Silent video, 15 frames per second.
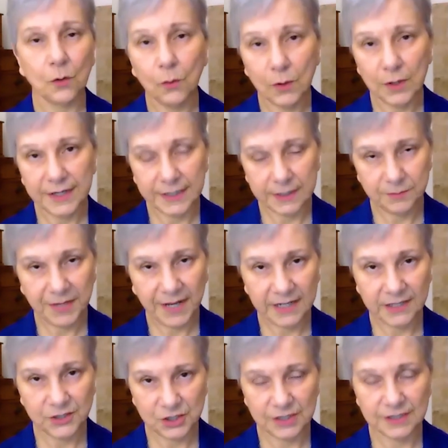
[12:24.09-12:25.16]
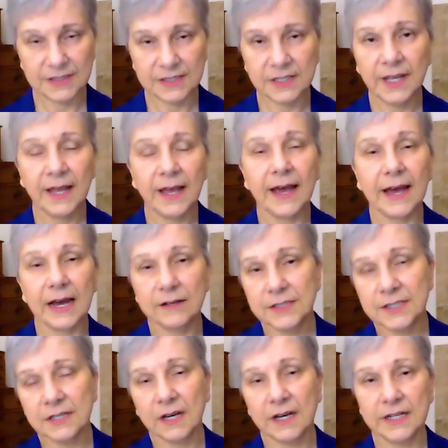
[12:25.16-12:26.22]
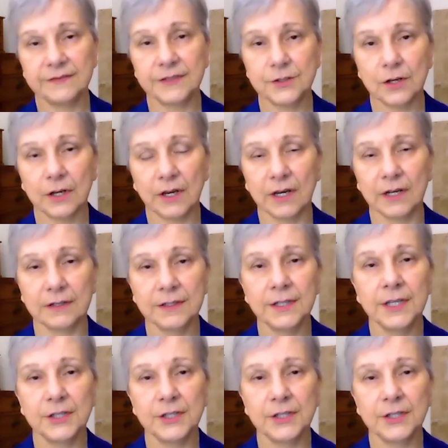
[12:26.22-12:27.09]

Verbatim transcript: or inpatients outside of uh,